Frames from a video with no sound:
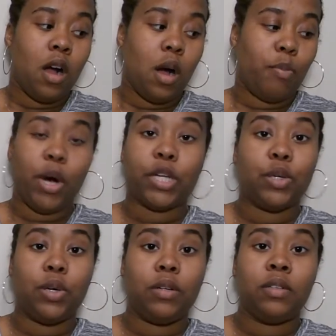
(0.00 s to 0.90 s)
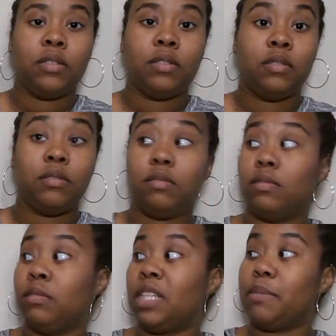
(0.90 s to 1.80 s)
a puddle
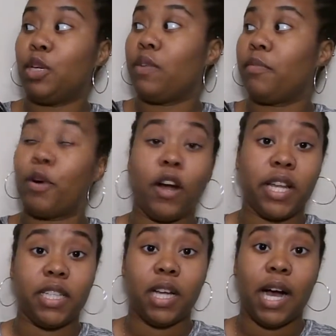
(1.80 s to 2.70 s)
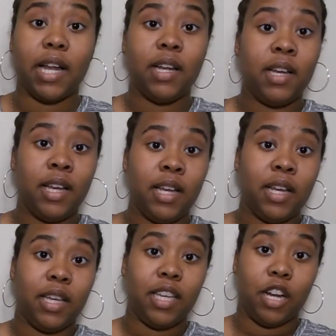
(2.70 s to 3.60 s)
in the middle of a parking lot,
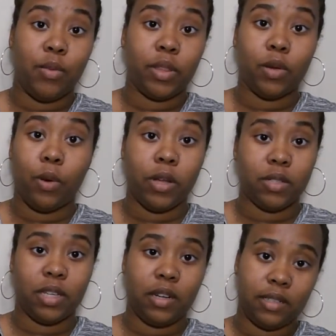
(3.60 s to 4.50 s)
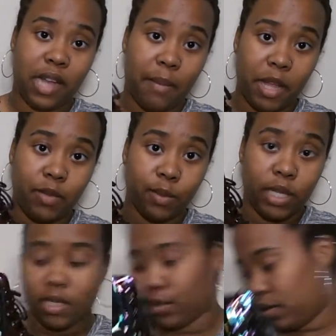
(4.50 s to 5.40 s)
you know, with oil slick on top. That's what
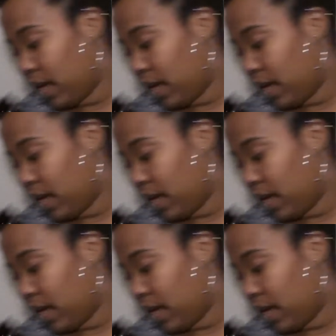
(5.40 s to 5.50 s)
these look